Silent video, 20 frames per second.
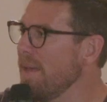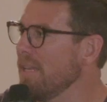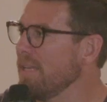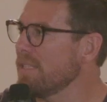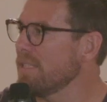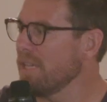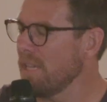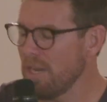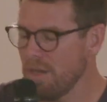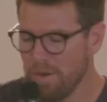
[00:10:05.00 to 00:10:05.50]
And
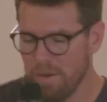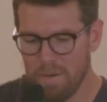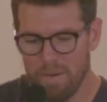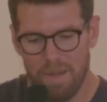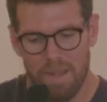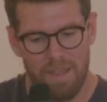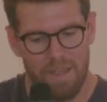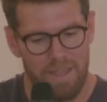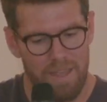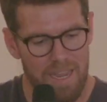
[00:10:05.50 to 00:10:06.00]
so
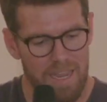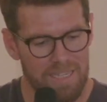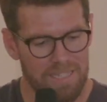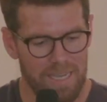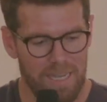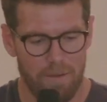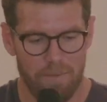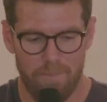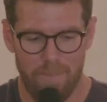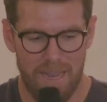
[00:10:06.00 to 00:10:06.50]
he's
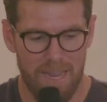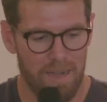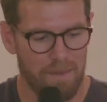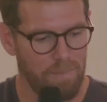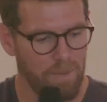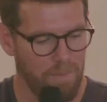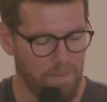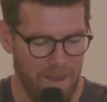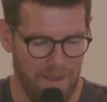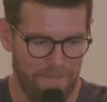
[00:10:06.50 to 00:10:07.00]
like, man,
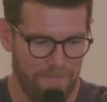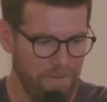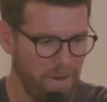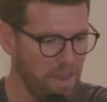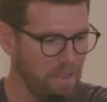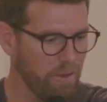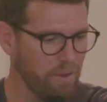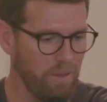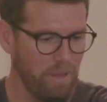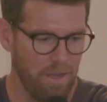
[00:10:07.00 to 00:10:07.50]
but my
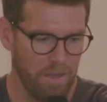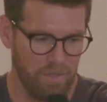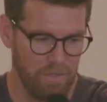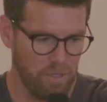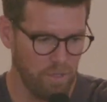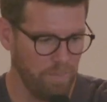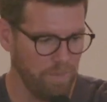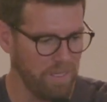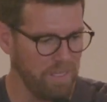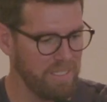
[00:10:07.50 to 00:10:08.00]
father-in-law is
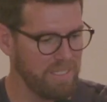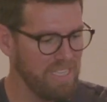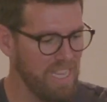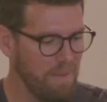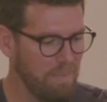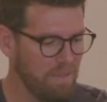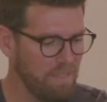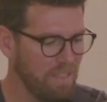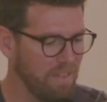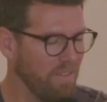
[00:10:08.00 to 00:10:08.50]
super
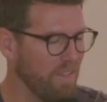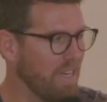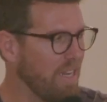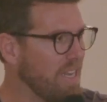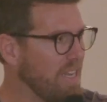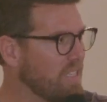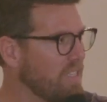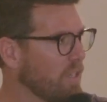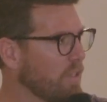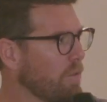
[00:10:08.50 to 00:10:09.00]
deceptive and
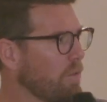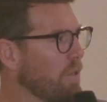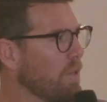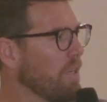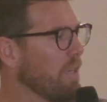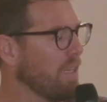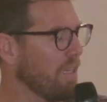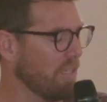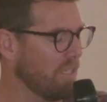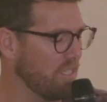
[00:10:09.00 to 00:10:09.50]
he's a
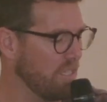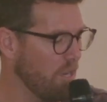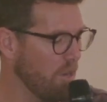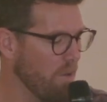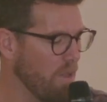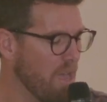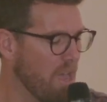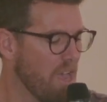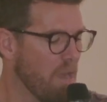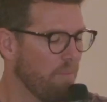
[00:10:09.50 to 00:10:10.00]
crook. And
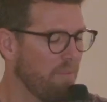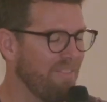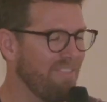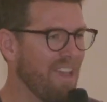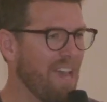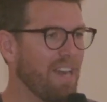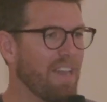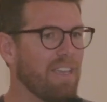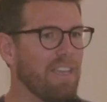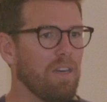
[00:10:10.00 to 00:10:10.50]
so we've
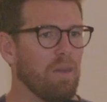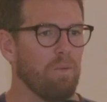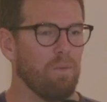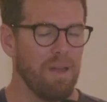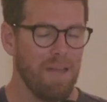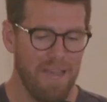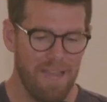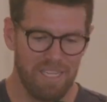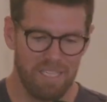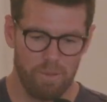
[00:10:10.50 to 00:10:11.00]
got to get
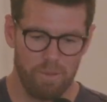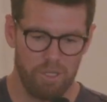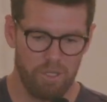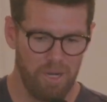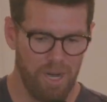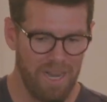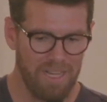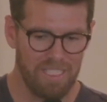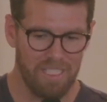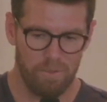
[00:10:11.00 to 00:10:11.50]
away. So he
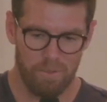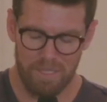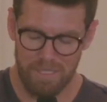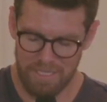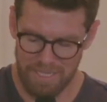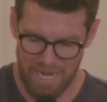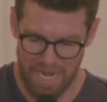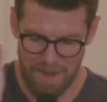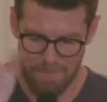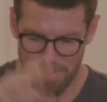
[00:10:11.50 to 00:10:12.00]
tries to
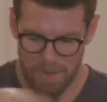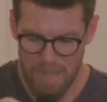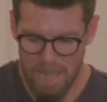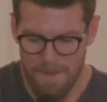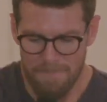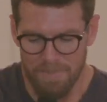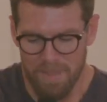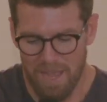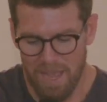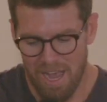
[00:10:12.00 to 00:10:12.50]
escape
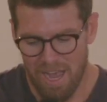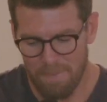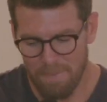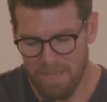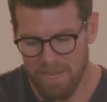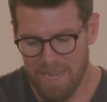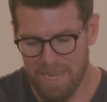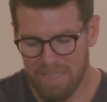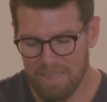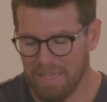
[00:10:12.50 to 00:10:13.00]

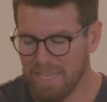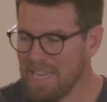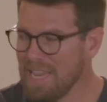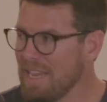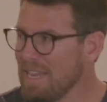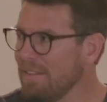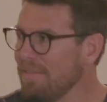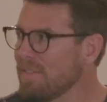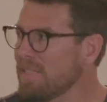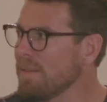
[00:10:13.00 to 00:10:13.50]
and he
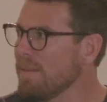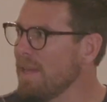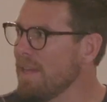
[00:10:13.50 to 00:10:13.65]
leaves.